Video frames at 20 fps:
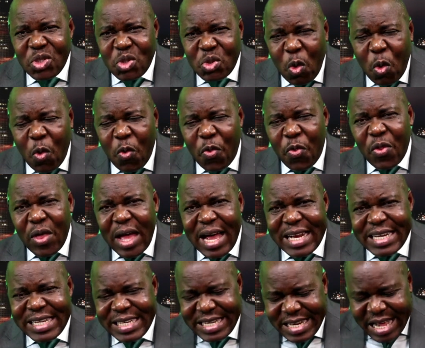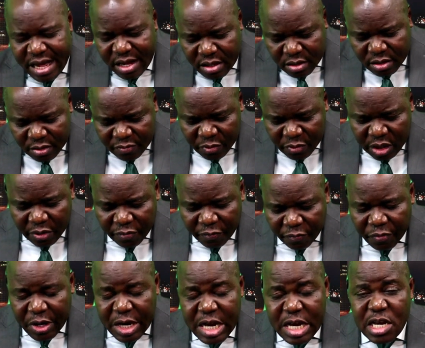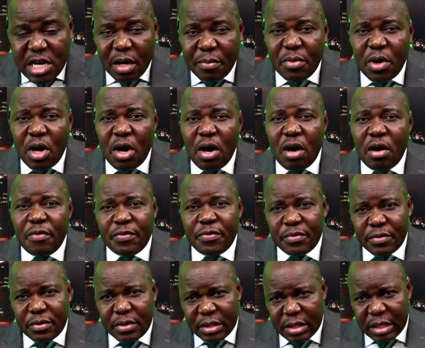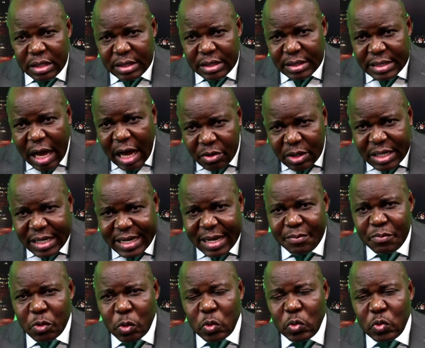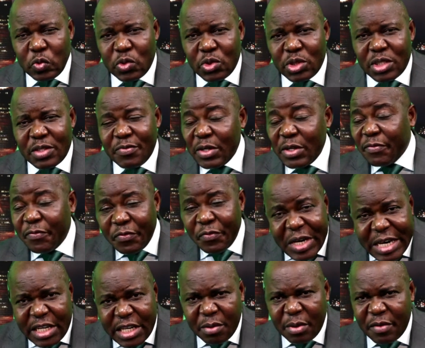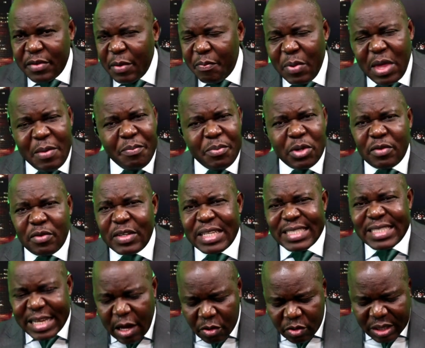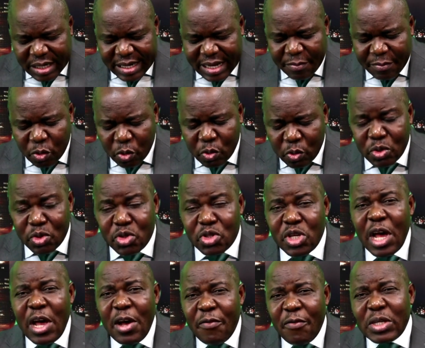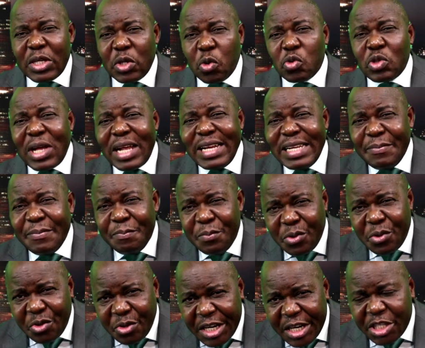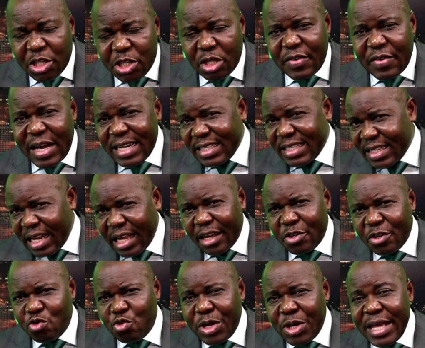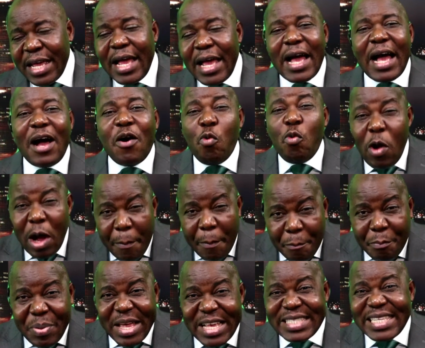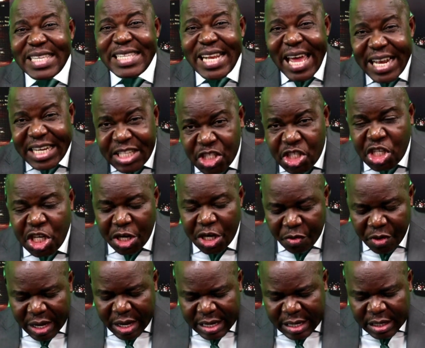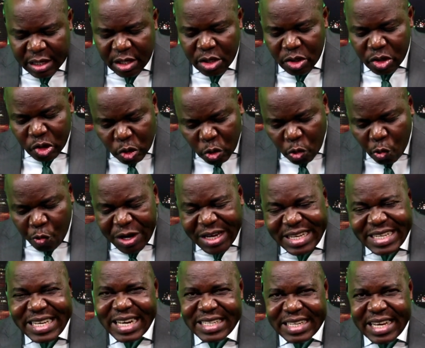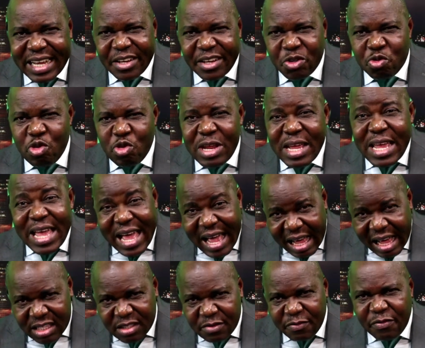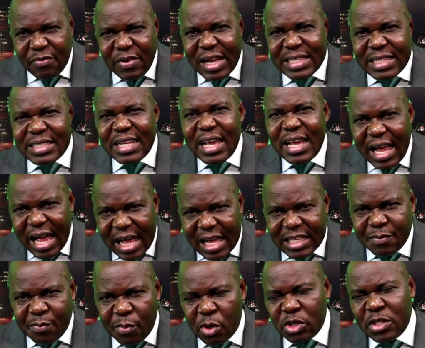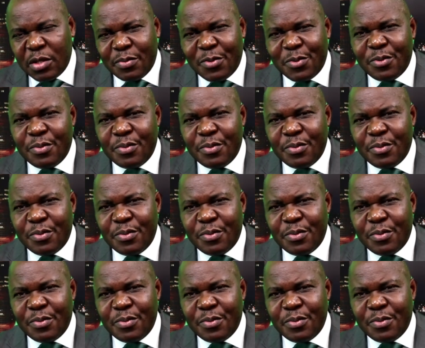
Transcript: tooth and nail for the freedom of the Southern Cameroons, for the freedom of the people of the Southern Cameroons, for the total liberation of our territory, and who are based in Nigeria to quit that territory as fast as possible.